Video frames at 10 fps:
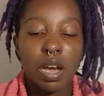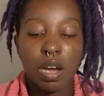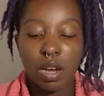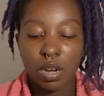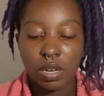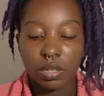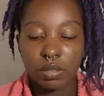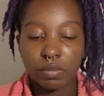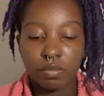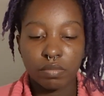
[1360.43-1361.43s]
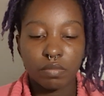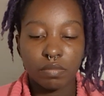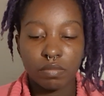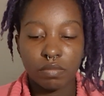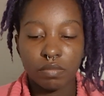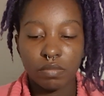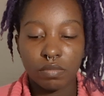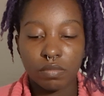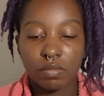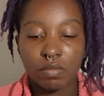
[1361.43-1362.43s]
But
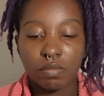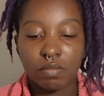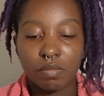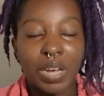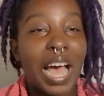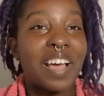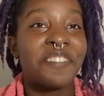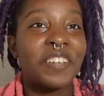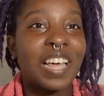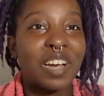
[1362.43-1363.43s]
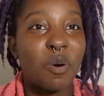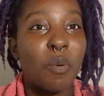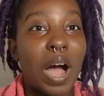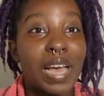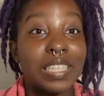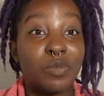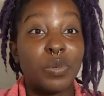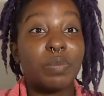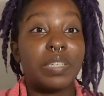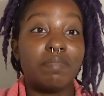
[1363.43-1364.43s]
I feel like a wise
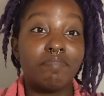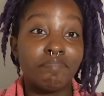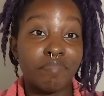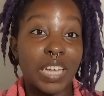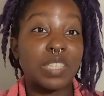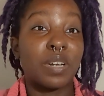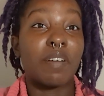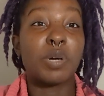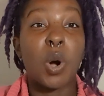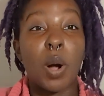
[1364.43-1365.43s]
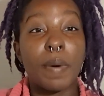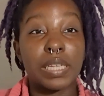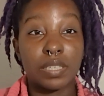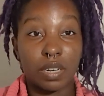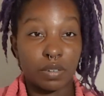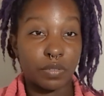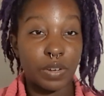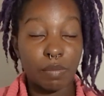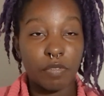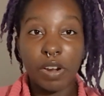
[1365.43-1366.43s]
woman. That's what I would call myself.
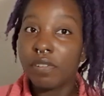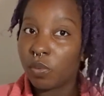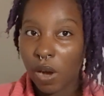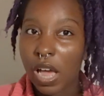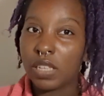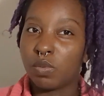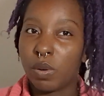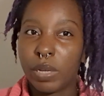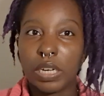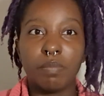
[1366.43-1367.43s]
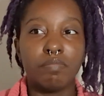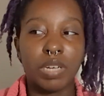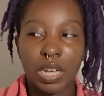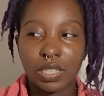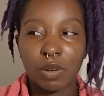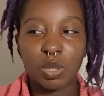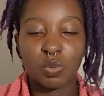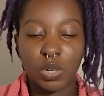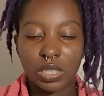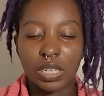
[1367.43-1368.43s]
I'm a very wise woman because I was
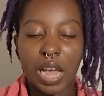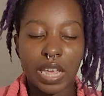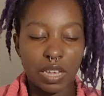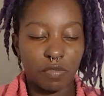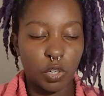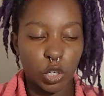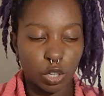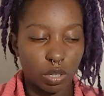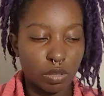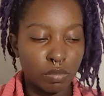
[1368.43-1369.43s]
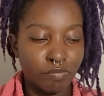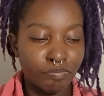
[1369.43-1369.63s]
once a naive girl.